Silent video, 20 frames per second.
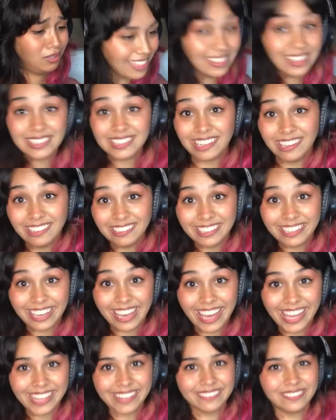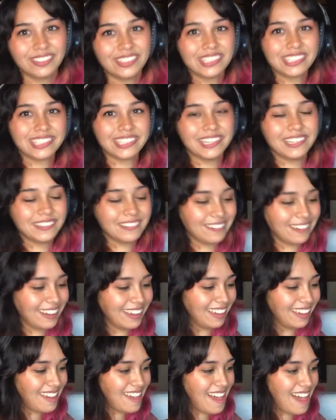And that's all I have. So,
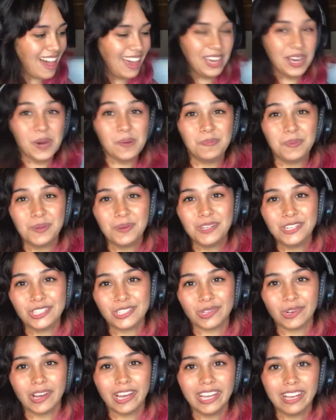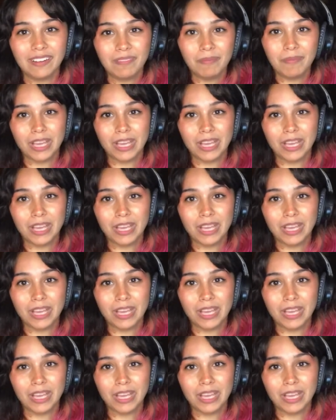I hope you enjoyed.